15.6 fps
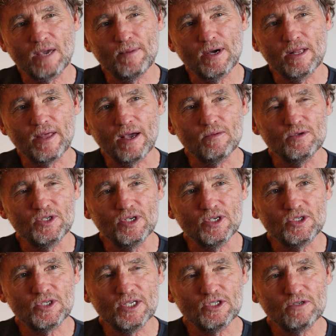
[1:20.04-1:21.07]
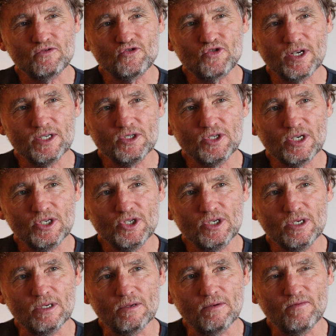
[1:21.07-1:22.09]
came out of that was this sense of
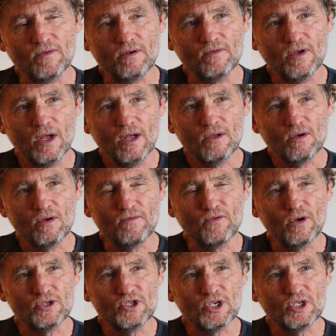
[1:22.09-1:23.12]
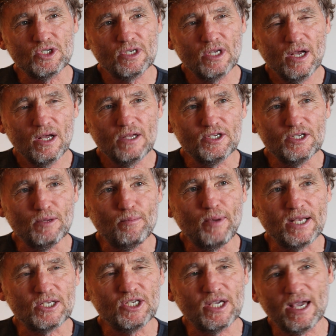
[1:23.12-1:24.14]
transition of, of, of, not just
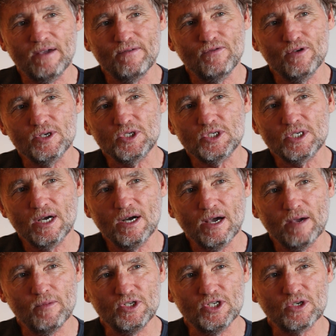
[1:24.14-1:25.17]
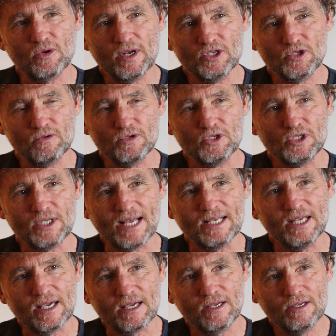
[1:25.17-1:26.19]
depicting a first time, which is quite a sort of
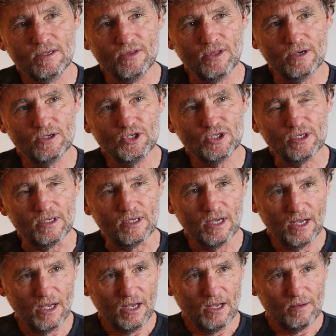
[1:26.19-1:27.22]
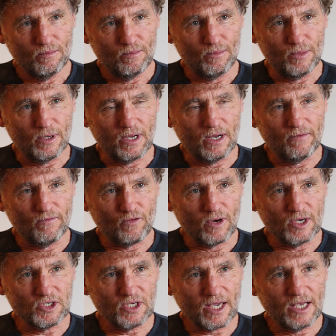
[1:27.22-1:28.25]
static notion. But
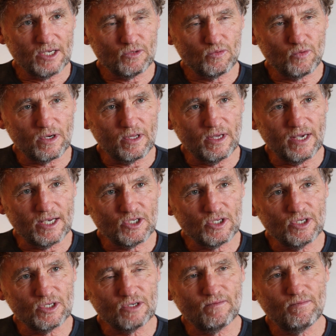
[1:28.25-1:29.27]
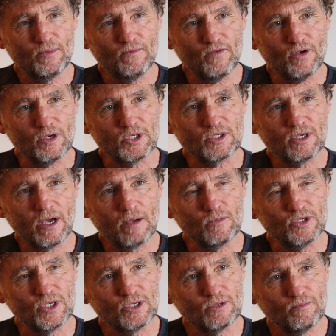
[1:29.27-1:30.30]
for us, I guess one of the essence of first
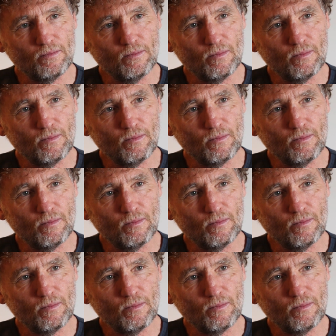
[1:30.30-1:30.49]
time was this